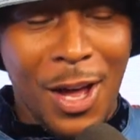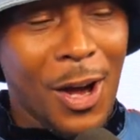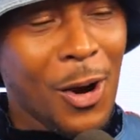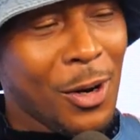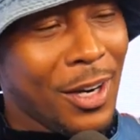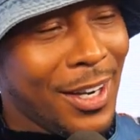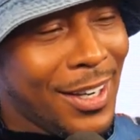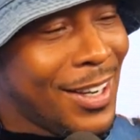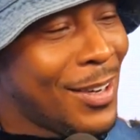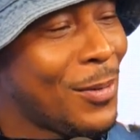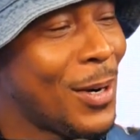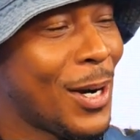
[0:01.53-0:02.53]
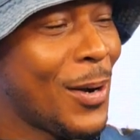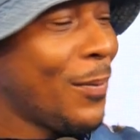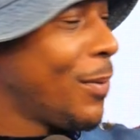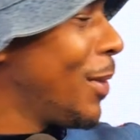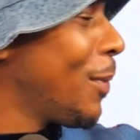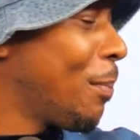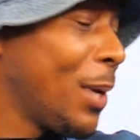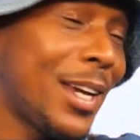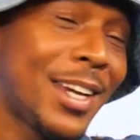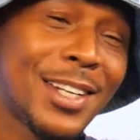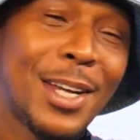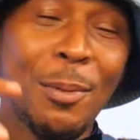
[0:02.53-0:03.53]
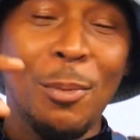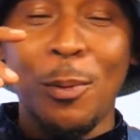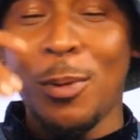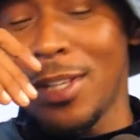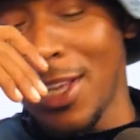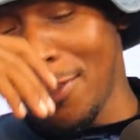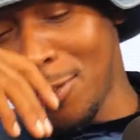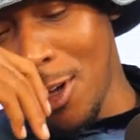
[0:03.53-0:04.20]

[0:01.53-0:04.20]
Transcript: Okay, well, picking up where we left